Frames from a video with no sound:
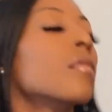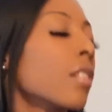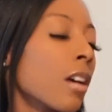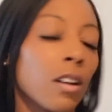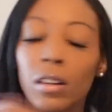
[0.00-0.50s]

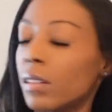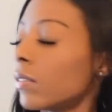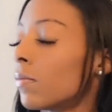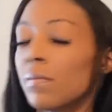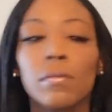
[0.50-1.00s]
Oh,
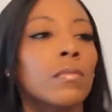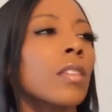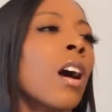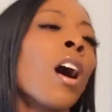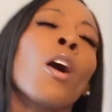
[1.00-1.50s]

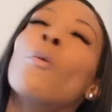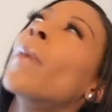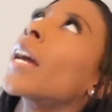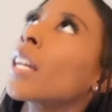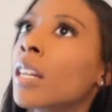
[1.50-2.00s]
oh
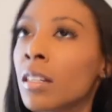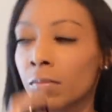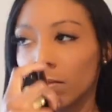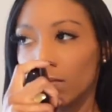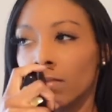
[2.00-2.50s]
my,
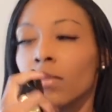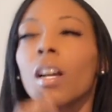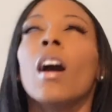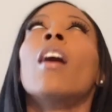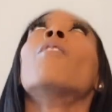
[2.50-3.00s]

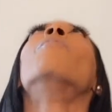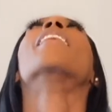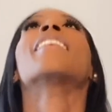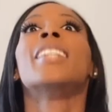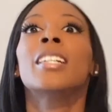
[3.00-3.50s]
oh
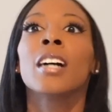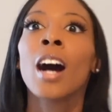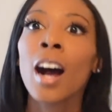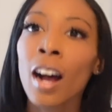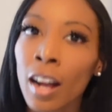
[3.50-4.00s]
my
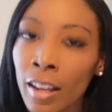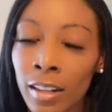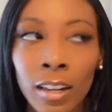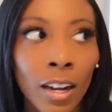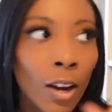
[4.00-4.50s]

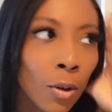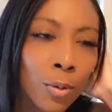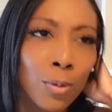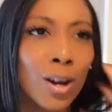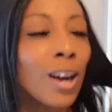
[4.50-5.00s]
God.
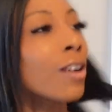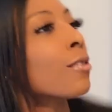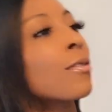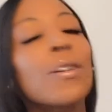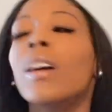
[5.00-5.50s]

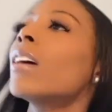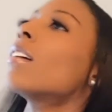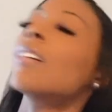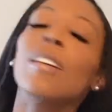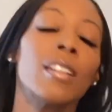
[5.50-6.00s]
Woo!
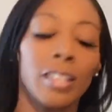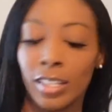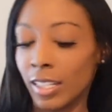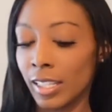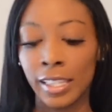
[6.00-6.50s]

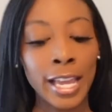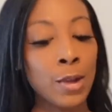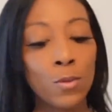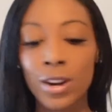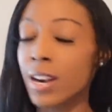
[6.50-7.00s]
They
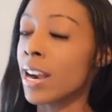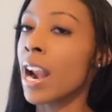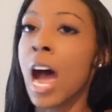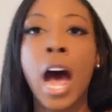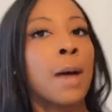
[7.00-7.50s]
were
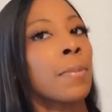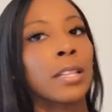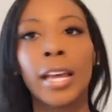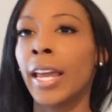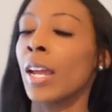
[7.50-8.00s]
not
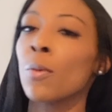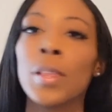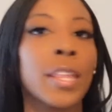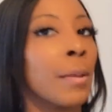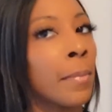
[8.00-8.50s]
playing
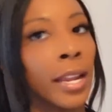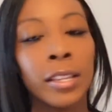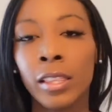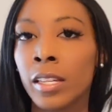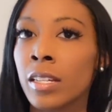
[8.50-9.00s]
when they
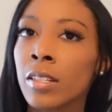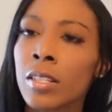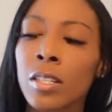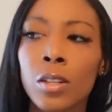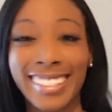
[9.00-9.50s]
made
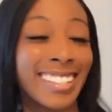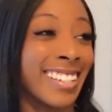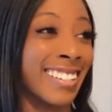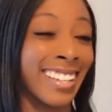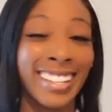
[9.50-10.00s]
this.
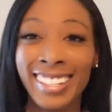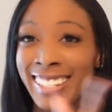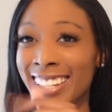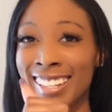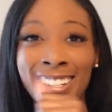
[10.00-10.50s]
Okay,
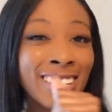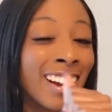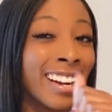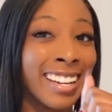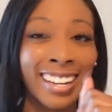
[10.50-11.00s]
listen, you're
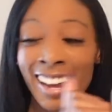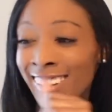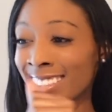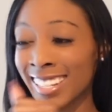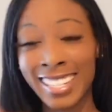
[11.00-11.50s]
trying to get out
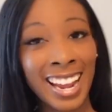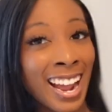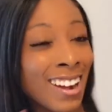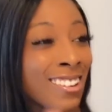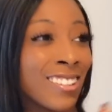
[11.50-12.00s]
on the
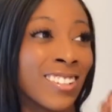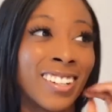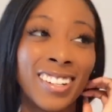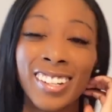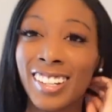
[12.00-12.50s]

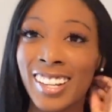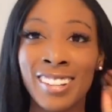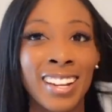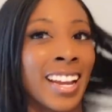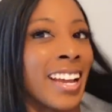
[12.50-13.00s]
town,
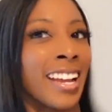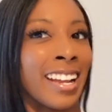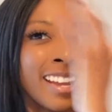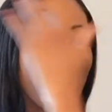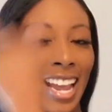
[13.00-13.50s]

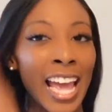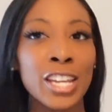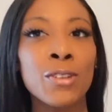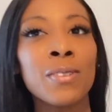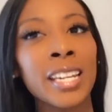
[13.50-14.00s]
okay?
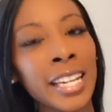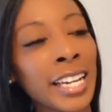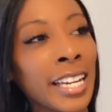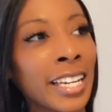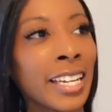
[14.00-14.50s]
And you
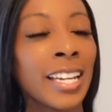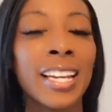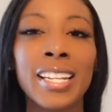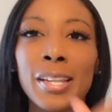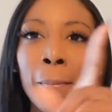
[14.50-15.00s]
need
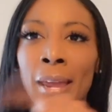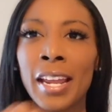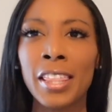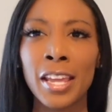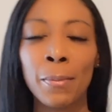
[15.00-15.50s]
to
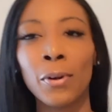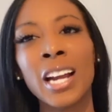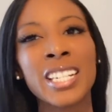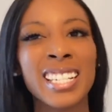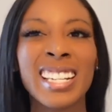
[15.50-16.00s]
make the
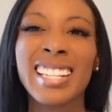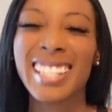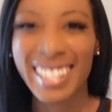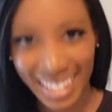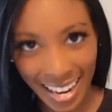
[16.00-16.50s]
impression
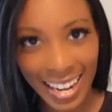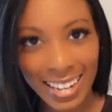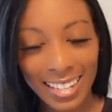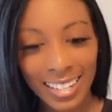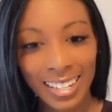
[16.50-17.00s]

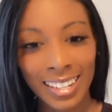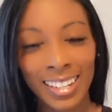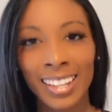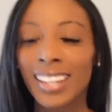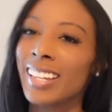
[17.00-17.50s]
tonight
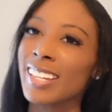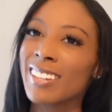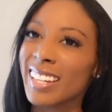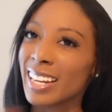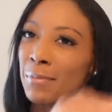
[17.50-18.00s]

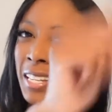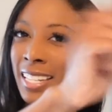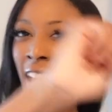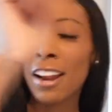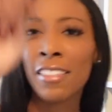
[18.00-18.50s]
you need him to
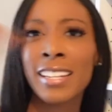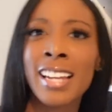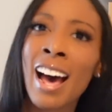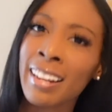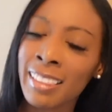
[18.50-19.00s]
sign on the
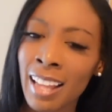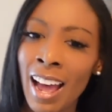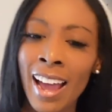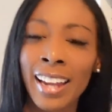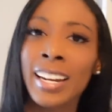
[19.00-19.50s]
dotted
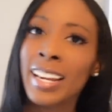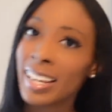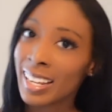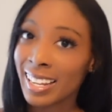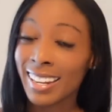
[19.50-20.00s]
line.
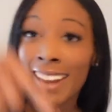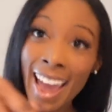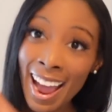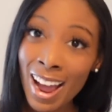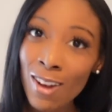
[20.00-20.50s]

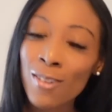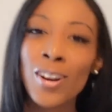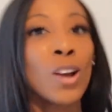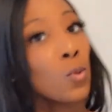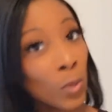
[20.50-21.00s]
Now,
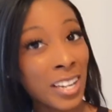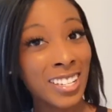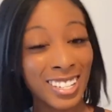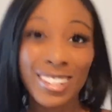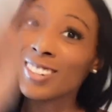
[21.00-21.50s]

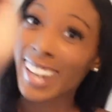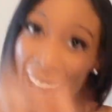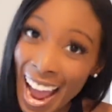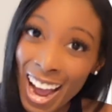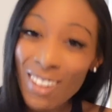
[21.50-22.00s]
rent's due
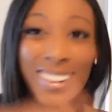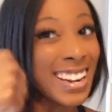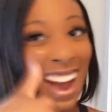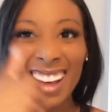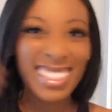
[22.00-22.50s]
now,
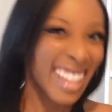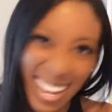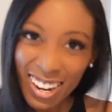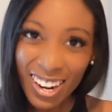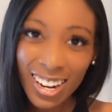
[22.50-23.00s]
not
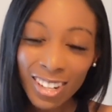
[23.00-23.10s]
later.